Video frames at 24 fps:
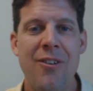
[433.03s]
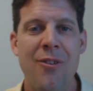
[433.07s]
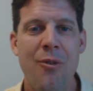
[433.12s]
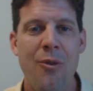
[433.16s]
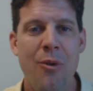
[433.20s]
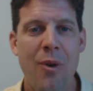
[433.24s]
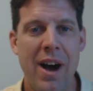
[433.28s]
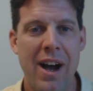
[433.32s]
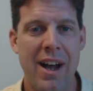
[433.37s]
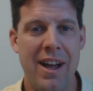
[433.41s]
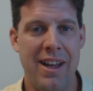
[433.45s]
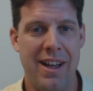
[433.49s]

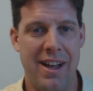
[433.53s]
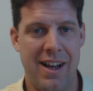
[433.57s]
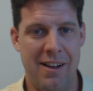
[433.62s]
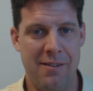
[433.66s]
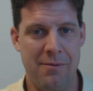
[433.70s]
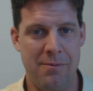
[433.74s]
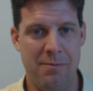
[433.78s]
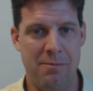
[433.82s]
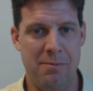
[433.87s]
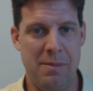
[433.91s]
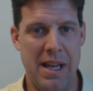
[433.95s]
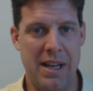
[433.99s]
why
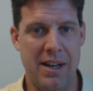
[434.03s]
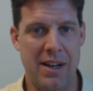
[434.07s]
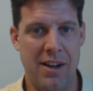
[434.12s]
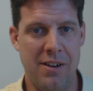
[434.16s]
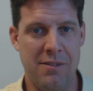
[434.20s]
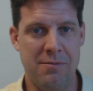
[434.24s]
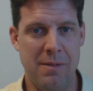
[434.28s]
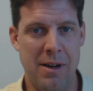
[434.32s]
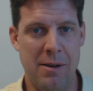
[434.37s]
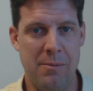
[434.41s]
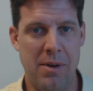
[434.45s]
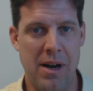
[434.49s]
I've paid
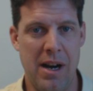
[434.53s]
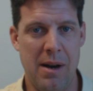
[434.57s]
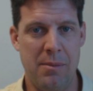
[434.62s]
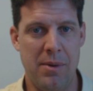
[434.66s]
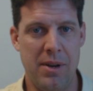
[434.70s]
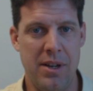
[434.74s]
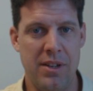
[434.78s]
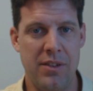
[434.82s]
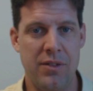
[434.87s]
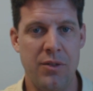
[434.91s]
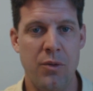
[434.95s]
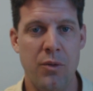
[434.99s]
off my
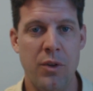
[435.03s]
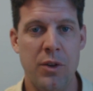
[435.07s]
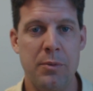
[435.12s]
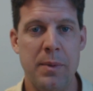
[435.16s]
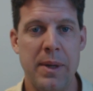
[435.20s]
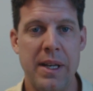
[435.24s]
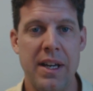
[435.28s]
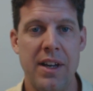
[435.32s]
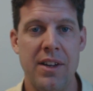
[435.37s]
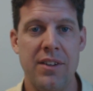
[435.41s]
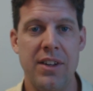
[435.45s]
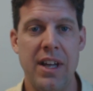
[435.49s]
properties was
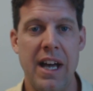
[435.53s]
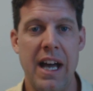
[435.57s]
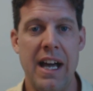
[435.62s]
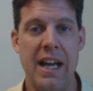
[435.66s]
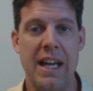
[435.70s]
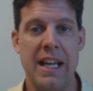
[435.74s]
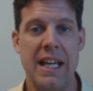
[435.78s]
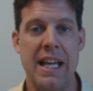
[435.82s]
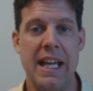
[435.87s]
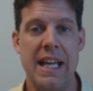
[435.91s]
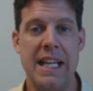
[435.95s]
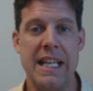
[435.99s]
because
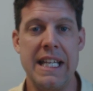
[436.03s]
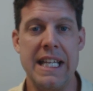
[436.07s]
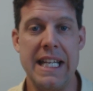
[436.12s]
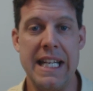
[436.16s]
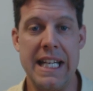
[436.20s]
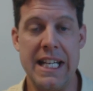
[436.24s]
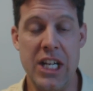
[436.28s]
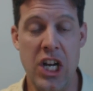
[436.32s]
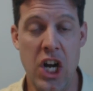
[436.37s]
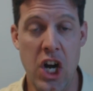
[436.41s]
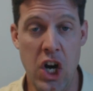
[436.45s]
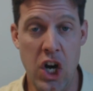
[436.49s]
I get
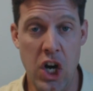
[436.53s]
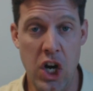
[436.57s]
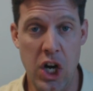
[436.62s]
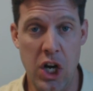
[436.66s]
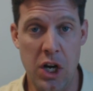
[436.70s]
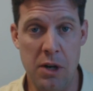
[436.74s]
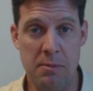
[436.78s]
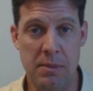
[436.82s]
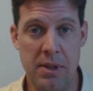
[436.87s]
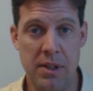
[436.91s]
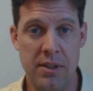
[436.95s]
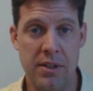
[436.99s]
an
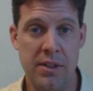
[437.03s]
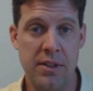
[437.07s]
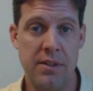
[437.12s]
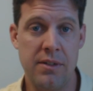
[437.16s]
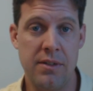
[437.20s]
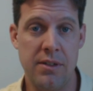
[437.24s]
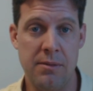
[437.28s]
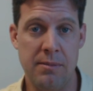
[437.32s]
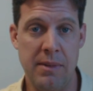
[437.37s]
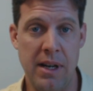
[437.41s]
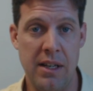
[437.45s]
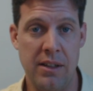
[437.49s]
ARM
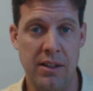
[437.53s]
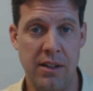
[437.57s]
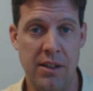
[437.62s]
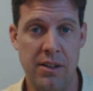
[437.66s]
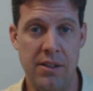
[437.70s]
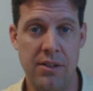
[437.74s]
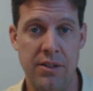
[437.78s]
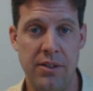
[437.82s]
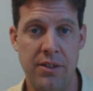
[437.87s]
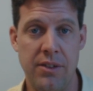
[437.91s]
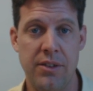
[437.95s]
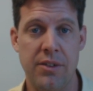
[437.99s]
for my
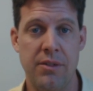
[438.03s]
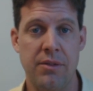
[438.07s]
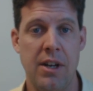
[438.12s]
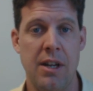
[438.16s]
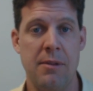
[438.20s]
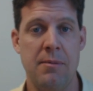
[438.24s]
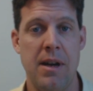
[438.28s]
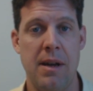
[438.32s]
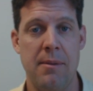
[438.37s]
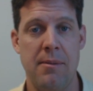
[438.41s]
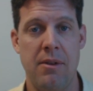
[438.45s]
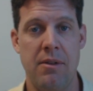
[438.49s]
loans when I
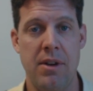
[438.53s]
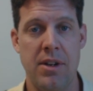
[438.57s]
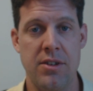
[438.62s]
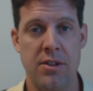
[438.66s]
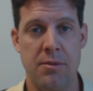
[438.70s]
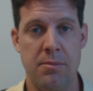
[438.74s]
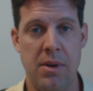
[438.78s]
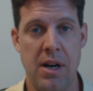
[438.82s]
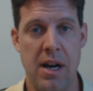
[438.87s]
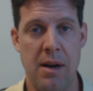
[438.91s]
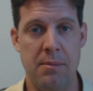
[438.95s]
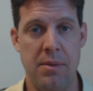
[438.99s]
buy my rental
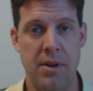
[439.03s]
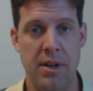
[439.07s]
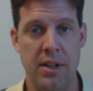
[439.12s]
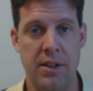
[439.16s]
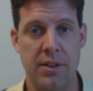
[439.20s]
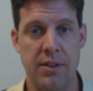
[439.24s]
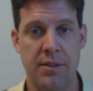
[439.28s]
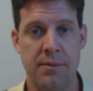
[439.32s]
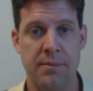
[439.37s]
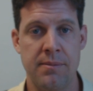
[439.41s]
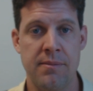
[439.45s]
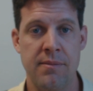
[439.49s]

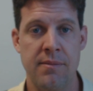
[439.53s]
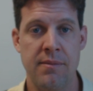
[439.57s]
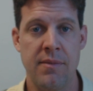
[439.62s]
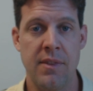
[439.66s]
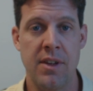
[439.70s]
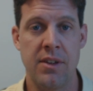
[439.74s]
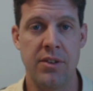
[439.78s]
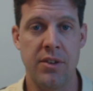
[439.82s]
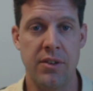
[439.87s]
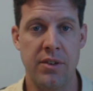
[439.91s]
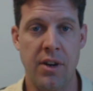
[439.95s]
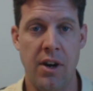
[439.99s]
properties.
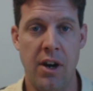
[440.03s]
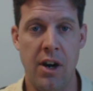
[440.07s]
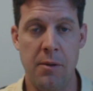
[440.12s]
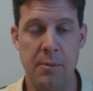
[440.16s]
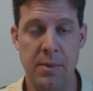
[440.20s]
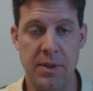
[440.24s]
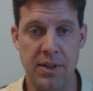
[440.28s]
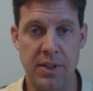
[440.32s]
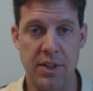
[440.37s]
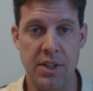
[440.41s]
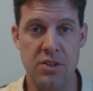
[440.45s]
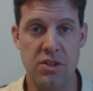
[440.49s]
So an ARM
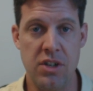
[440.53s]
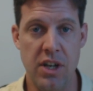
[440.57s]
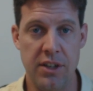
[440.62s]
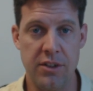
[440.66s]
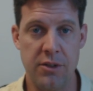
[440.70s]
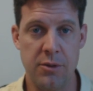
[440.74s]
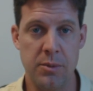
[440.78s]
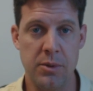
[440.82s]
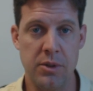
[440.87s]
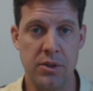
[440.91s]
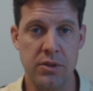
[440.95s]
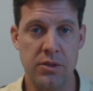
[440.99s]
is an
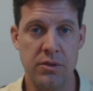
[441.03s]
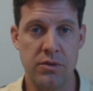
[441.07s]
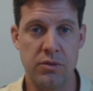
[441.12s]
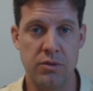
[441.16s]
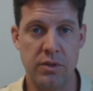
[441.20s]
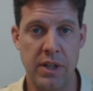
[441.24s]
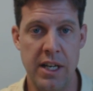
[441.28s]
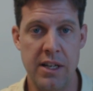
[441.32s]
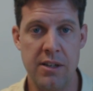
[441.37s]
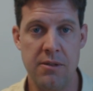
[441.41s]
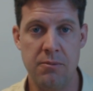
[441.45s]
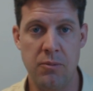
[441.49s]
adjustable
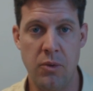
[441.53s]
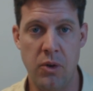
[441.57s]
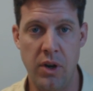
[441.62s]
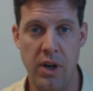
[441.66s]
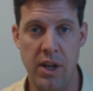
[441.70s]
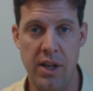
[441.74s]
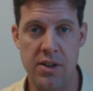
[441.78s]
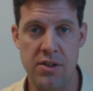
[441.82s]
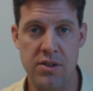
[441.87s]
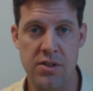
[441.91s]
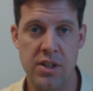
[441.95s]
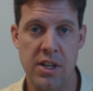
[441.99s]
rate
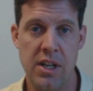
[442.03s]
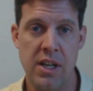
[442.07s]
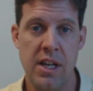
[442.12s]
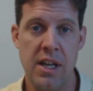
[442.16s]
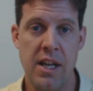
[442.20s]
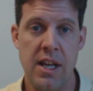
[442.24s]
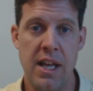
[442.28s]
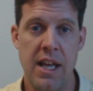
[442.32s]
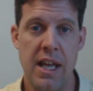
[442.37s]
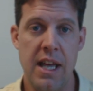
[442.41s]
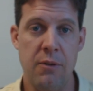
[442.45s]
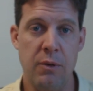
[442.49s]
mortgage,
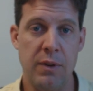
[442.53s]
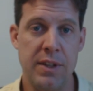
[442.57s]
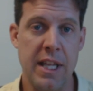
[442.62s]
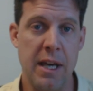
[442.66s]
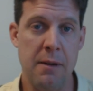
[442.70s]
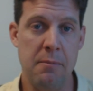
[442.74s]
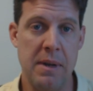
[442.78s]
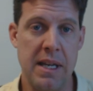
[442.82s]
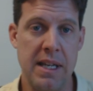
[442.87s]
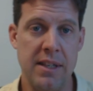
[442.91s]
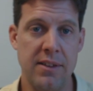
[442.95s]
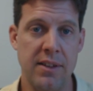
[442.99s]
and what
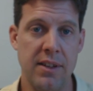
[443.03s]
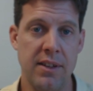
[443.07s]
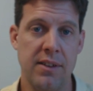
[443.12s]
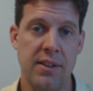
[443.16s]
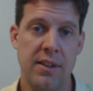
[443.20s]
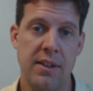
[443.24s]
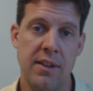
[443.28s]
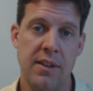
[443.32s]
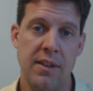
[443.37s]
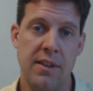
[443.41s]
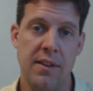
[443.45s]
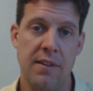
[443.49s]
that means is
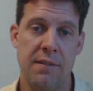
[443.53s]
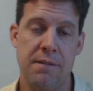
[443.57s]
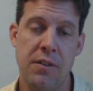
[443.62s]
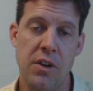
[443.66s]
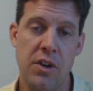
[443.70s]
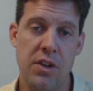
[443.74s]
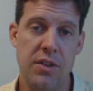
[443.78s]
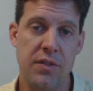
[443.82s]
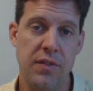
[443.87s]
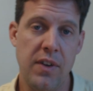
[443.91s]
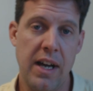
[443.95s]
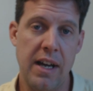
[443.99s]
the
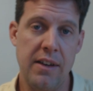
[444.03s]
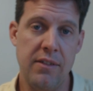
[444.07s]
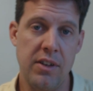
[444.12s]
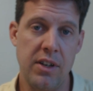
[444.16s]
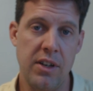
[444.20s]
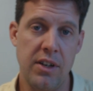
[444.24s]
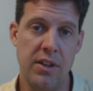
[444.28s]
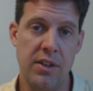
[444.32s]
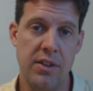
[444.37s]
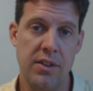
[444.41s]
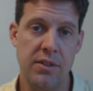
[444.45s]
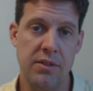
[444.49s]
first 5
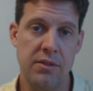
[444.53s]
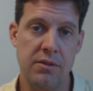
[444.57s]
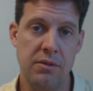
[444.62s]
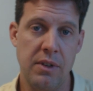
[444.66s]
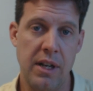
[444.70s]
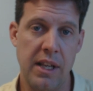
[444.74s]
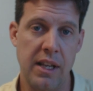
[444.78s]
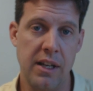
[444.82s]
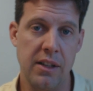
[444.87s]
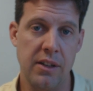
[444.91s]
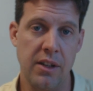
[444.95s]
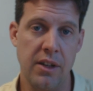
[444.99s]
years
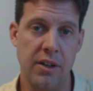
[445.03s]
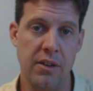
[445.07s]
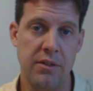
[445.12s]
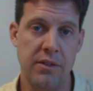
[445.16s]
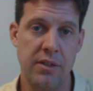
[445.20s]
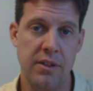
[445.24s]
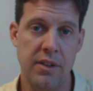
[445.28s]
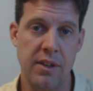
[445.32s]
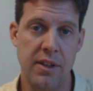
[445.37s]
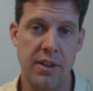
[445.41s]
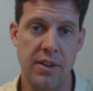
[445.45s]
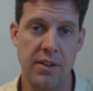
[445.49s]
when I get a loan
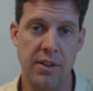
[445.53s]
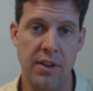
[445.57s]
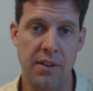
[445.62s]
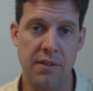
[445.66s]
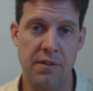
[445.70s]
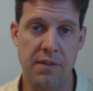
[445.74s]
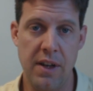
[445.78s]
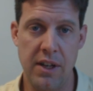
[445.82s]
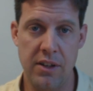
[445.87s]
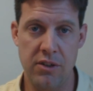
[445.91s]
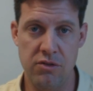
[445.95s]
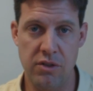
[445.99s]
is a
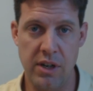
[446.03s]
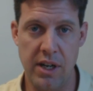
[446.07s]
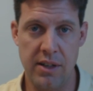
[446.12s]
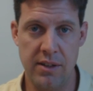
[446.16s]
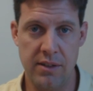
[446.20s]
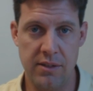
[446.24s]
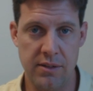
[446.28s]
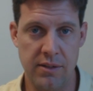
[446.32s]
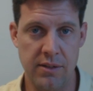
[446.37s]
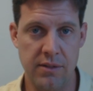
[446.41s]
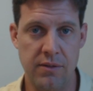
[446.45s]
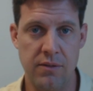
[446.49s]
fixed rate.
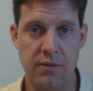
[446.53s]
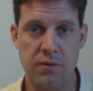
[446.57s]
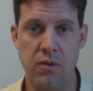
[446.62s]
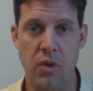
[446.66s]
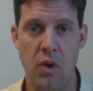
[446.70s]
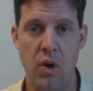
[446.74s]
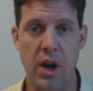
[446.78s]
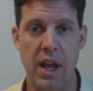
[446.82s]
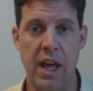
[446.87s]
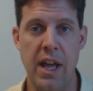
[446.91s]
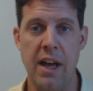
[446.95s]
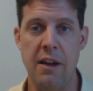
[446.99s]

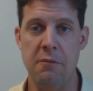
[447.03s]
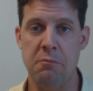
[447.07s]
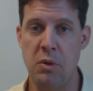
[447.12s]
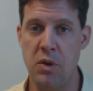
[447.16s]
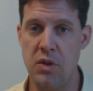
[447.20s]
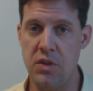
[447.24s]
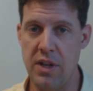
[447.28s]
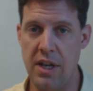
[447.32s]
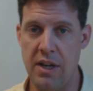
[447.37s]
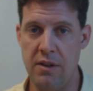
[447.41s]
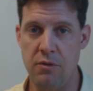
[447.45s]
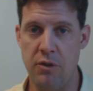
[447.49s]

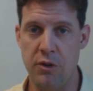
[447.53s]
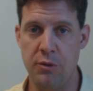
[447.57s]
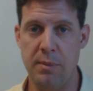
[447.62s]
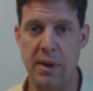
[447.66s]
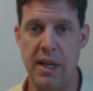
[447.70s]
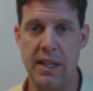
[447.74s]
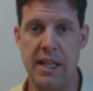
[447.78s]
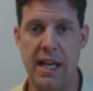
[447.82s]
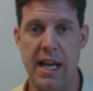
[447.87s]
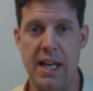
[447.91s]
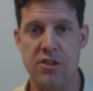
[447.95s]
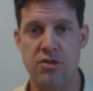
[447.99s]
4.5% was
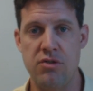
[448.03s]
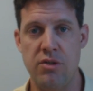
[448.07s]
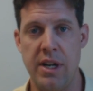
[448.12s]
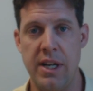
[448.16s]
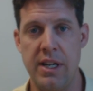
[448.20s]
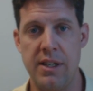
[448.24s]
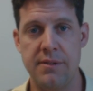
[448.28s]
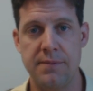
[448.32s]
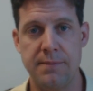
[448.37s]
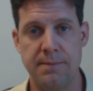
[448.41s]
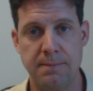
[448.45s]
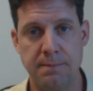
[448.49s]
my last
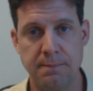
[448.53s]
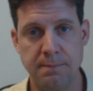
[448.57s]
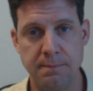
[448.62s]
rate.